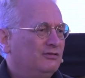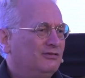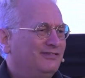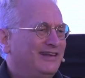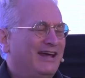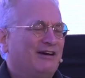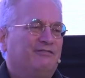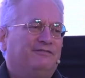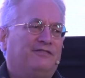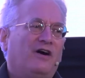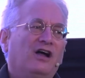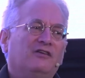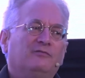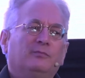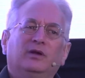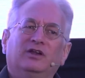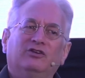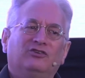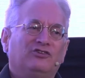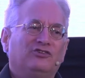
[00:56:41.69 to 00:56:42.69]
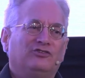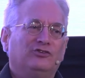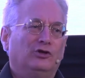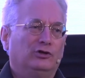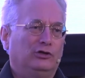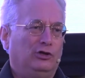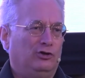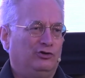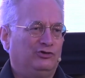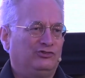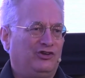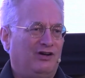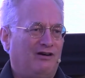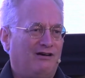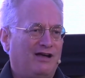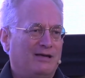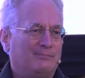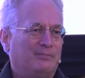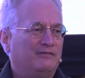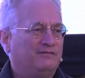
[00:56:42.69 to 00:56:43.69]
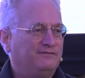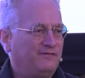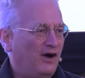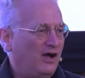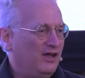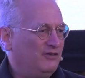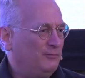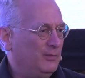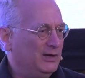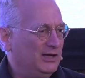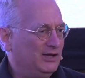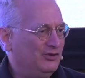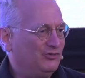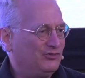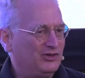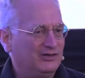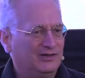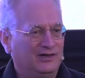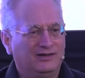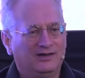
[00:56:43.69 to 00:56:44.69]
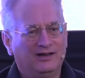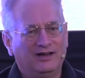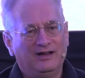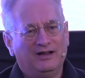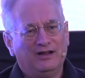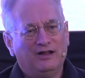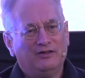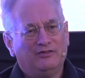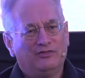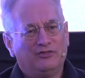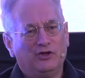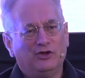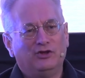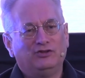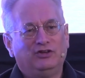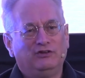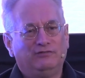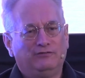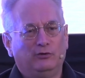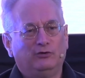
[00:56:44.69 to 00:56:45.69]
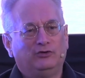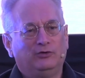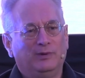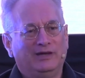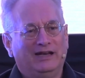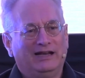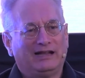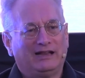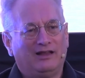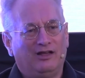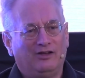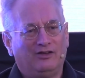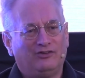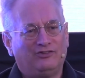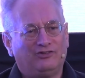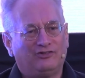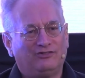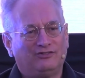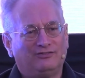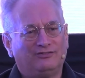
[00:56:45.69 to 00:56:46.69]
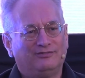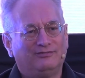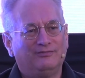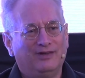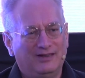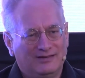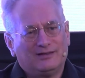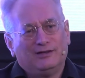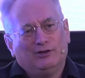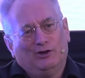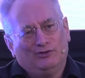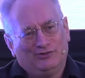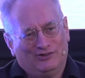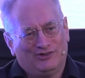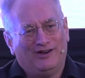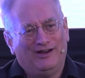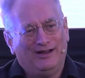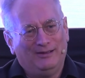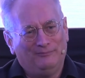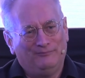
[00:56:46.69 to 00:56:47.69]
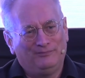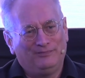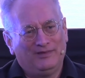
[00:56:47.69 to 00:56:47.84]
Now, 5 minutes is not a long time, but 5 minutes in a 30, 40-minute class is a long time.